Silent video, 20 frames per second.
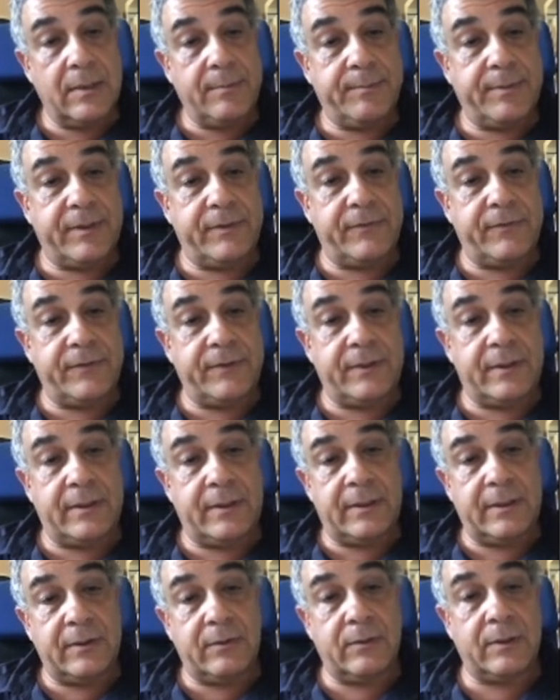PV
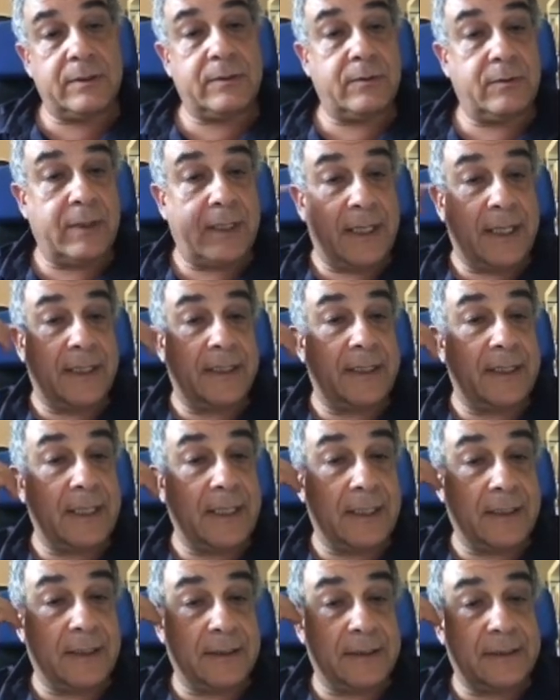equal to
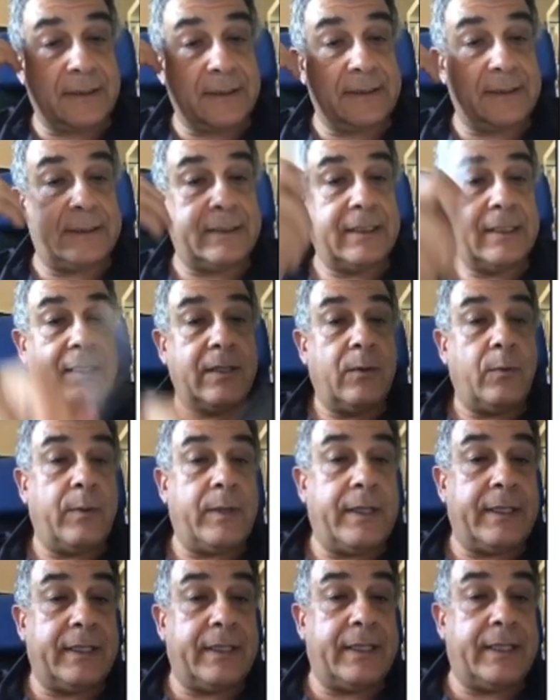nRT,
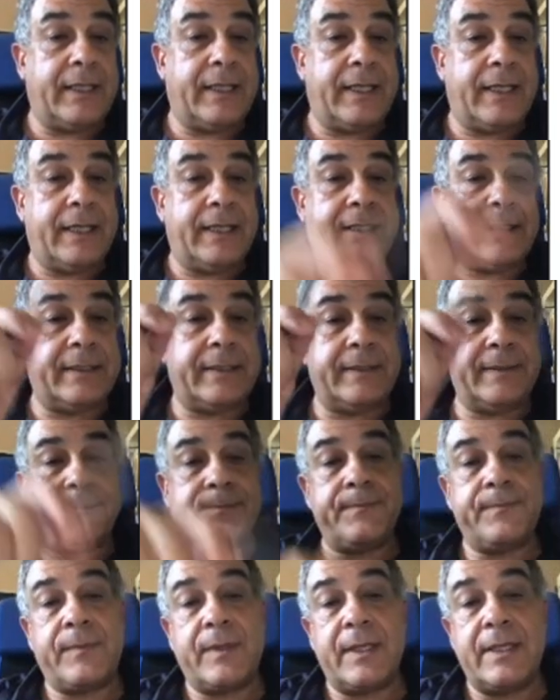where n
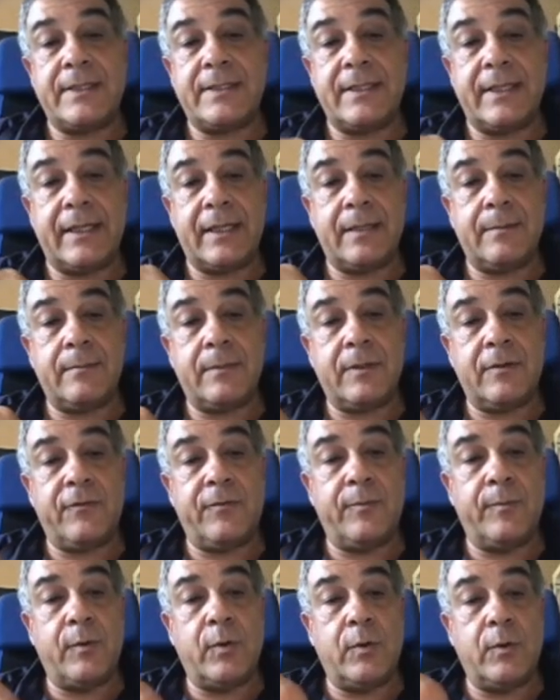is the number of
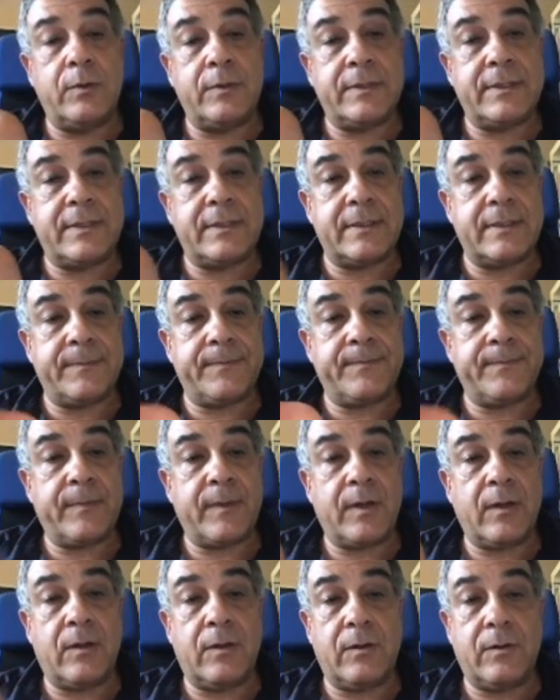moles
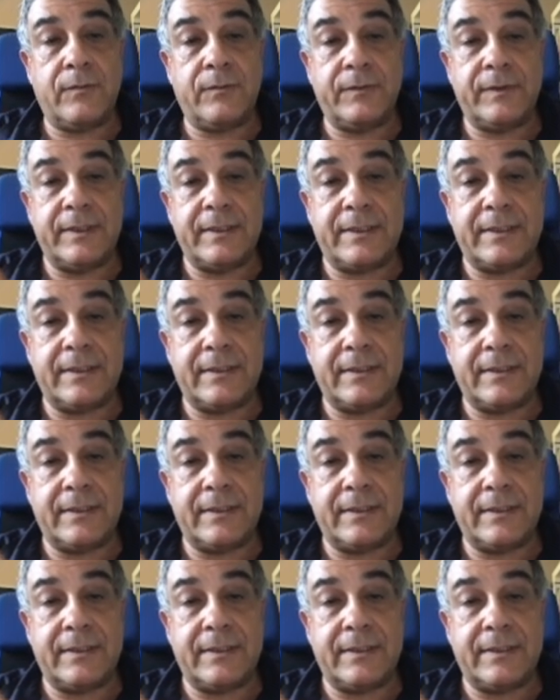of the